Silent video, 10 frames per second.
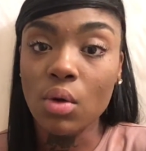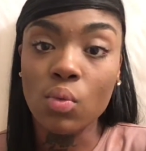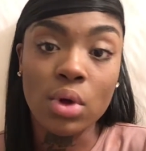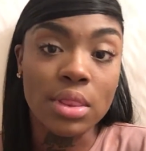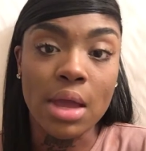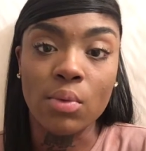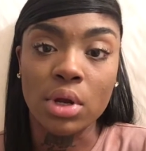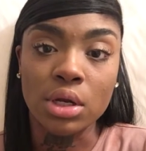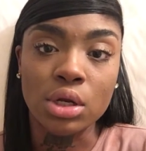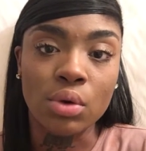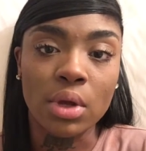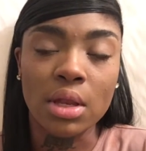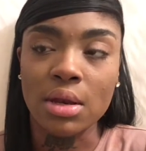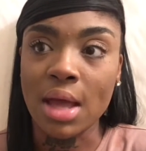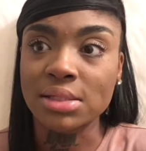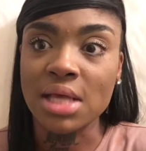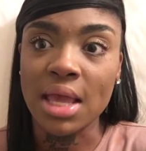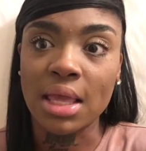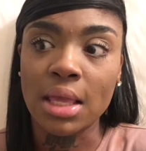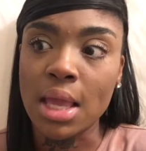when they want to do it, not
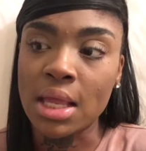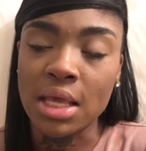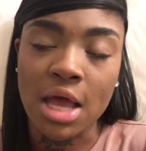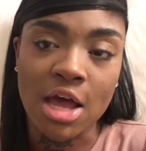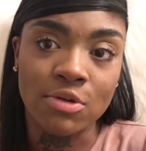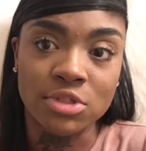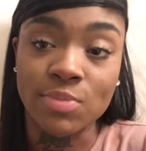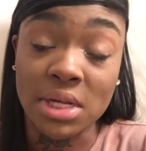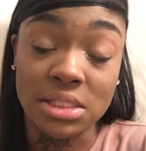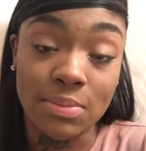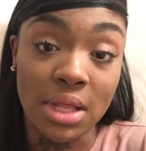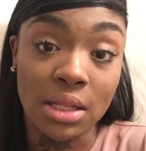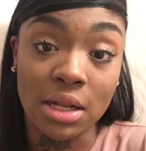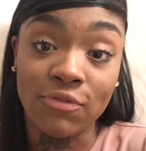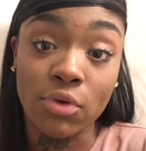taking any kind of responsibility